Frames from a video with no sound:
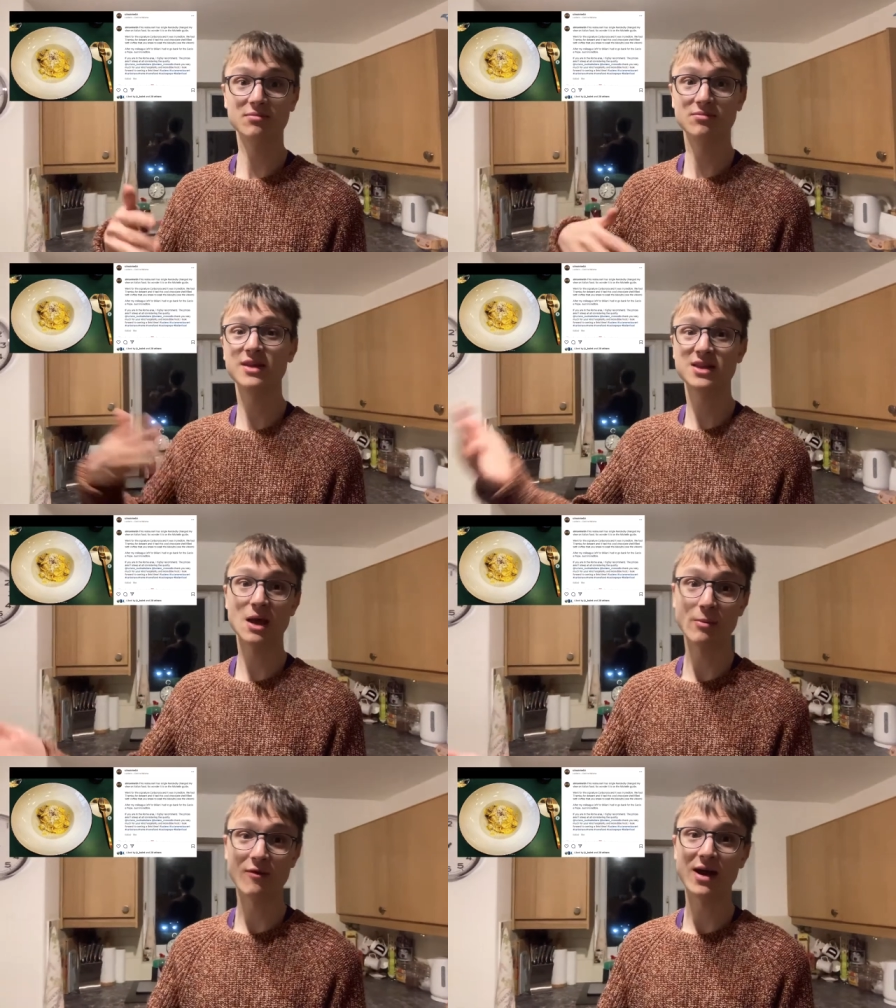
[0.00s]
this
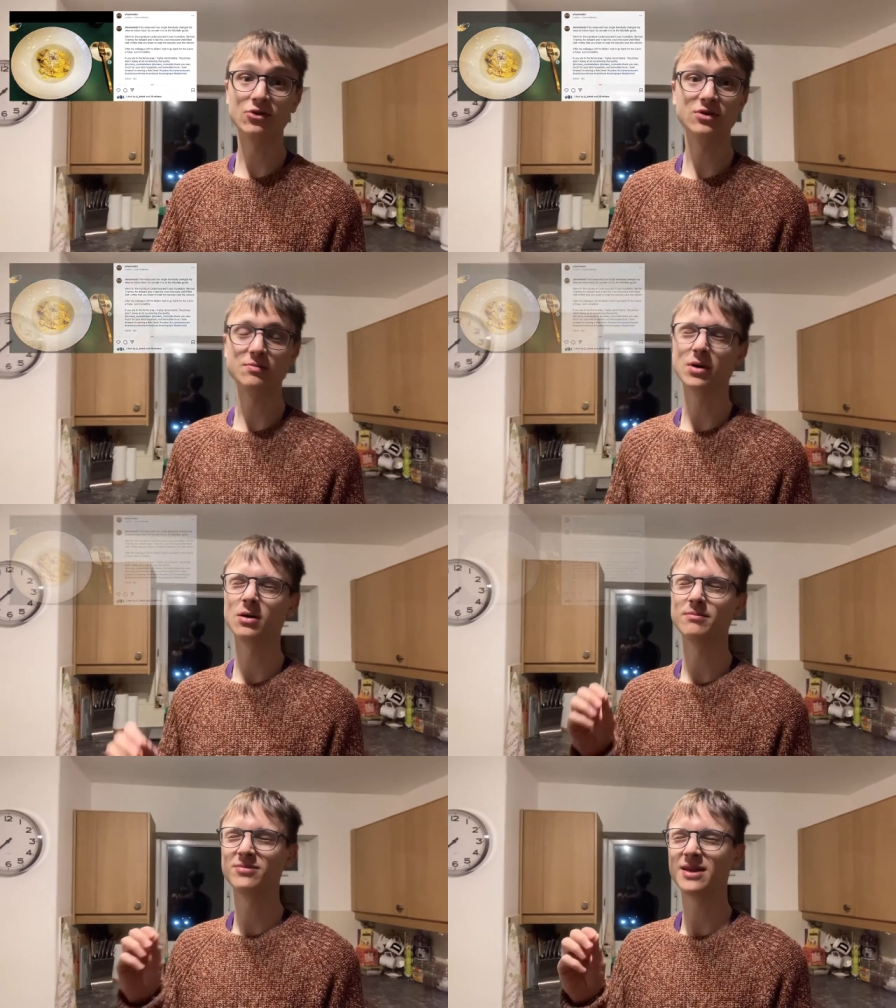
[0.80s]
time around, but
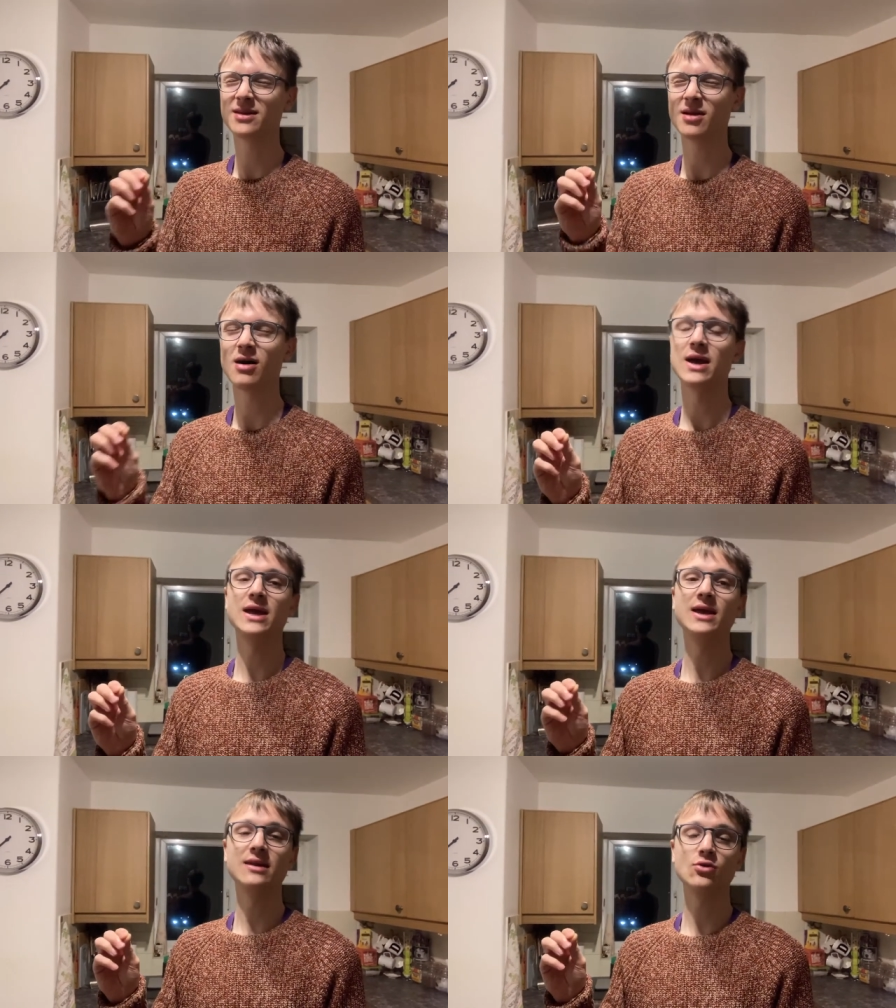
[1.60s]
this guy
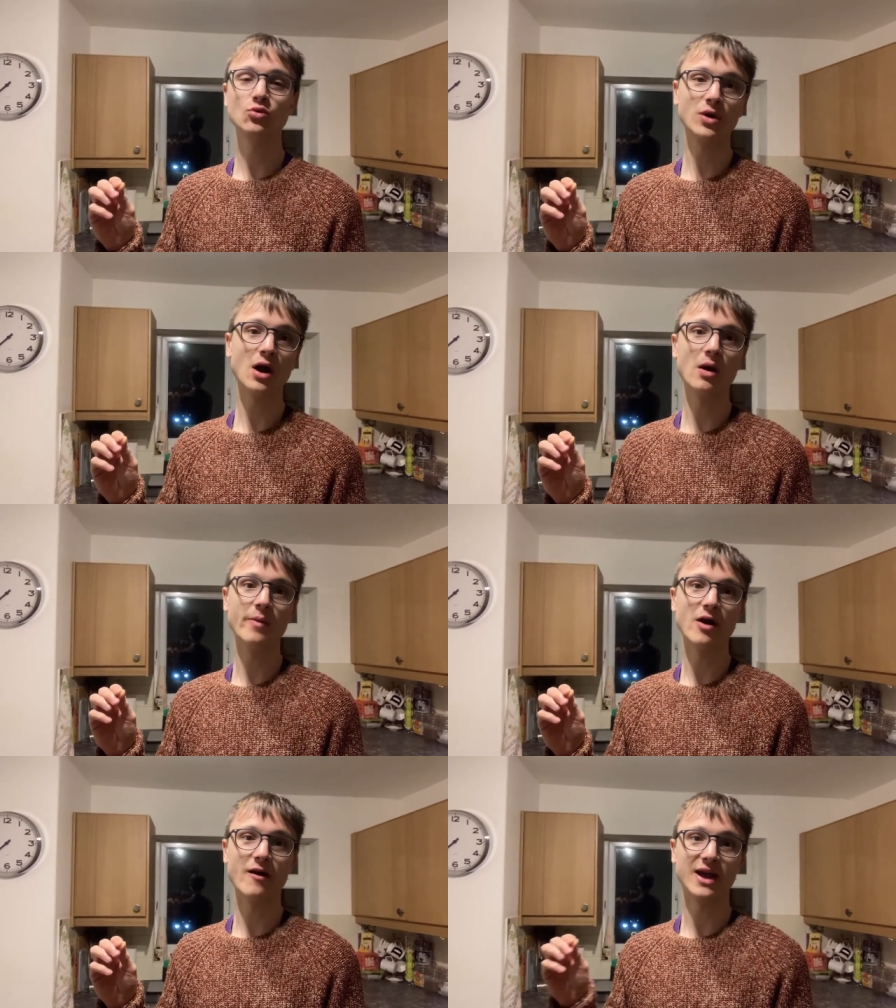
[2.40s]
is called the
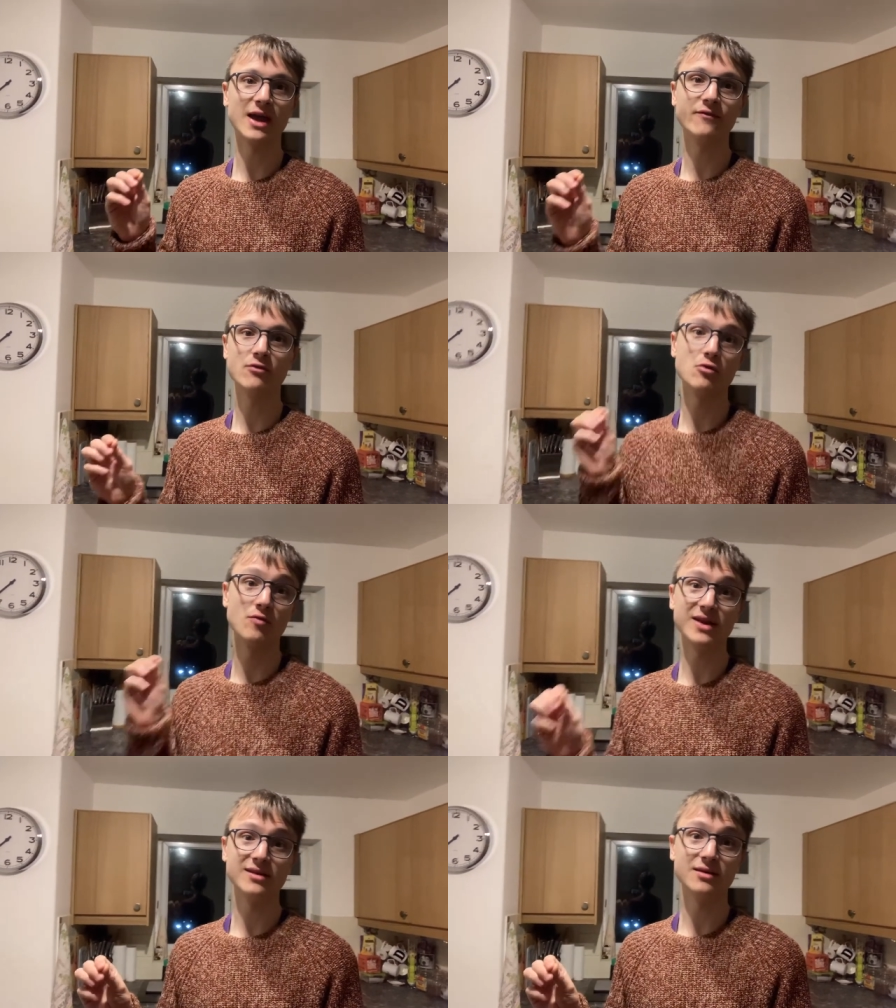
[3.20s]
Carbonara King for a
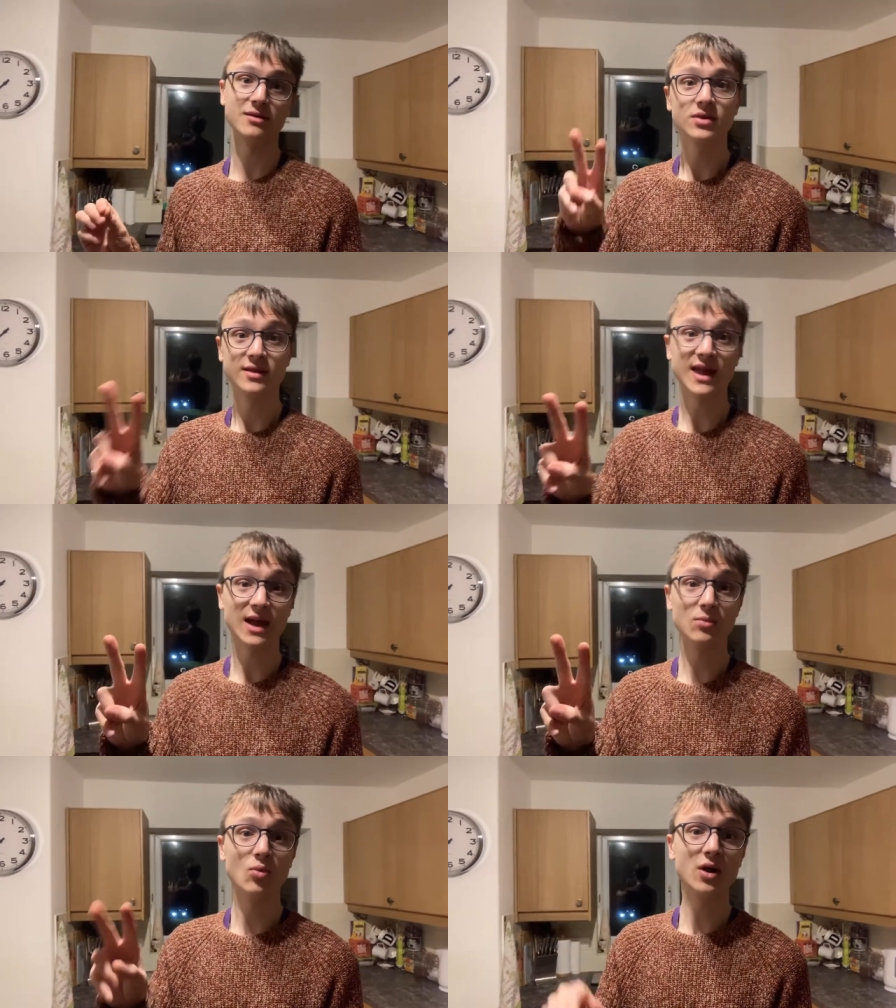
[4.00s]
reason. The
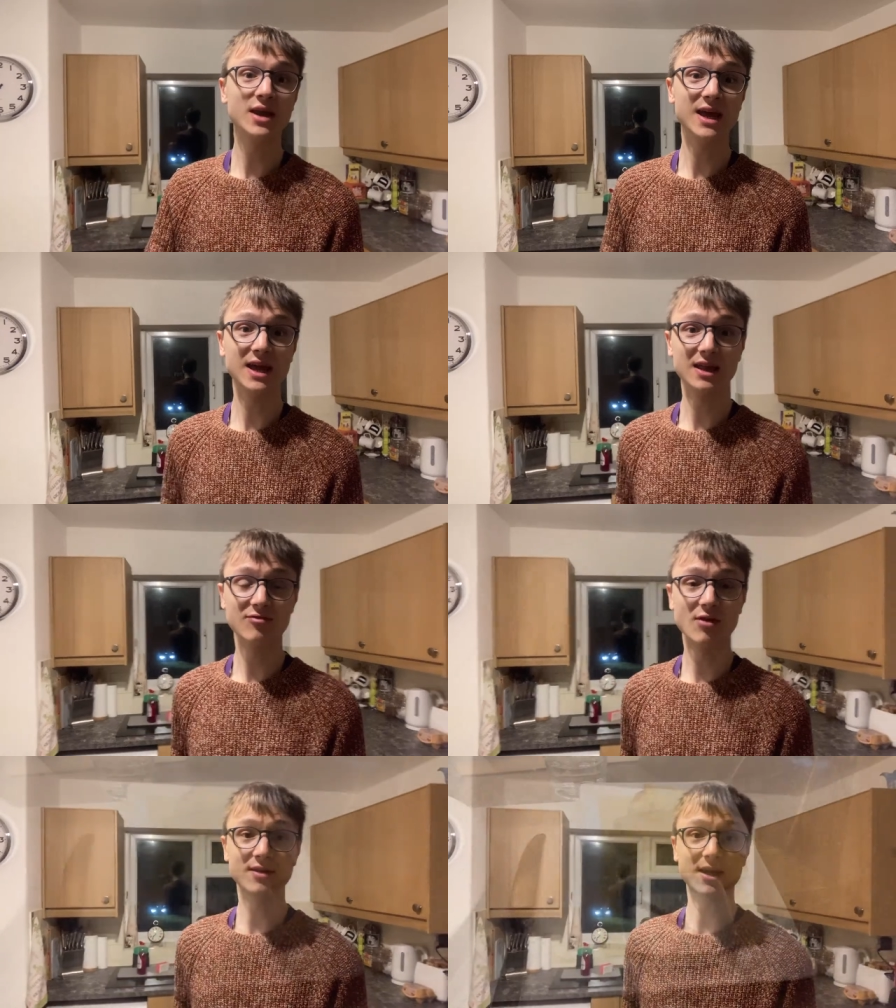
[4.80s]
second one is
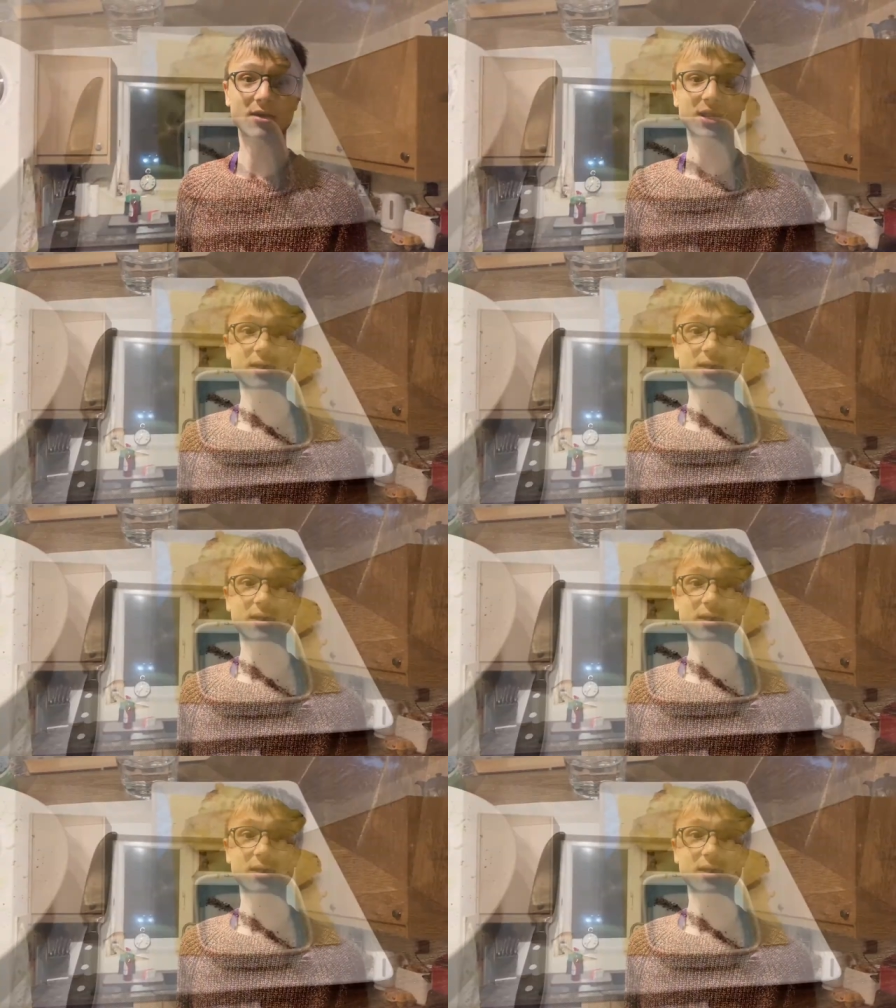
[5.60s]
Roscioli.